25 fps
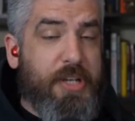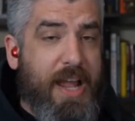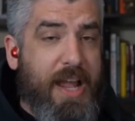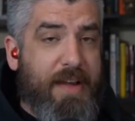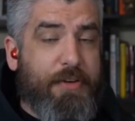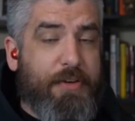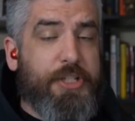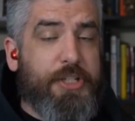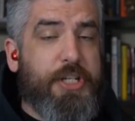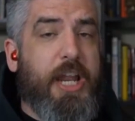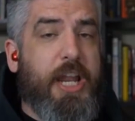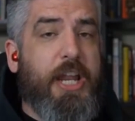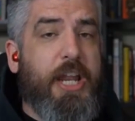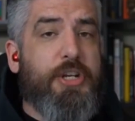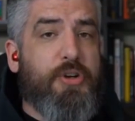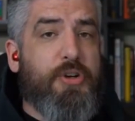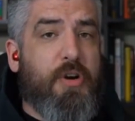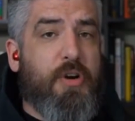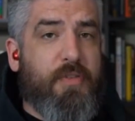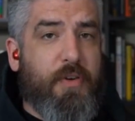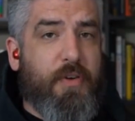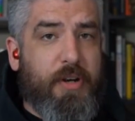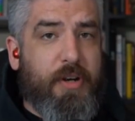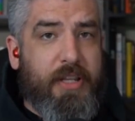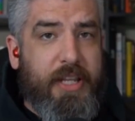have a
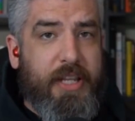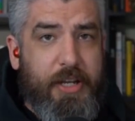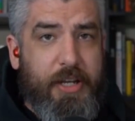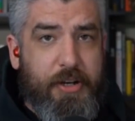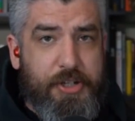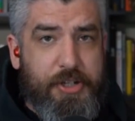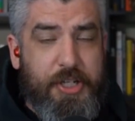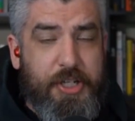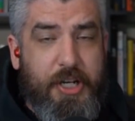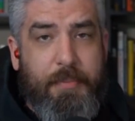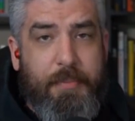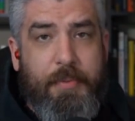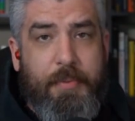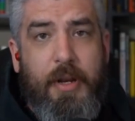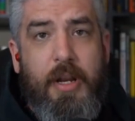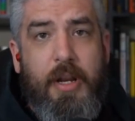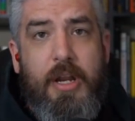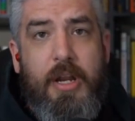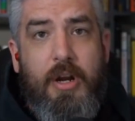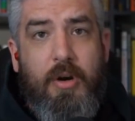changeover in leadership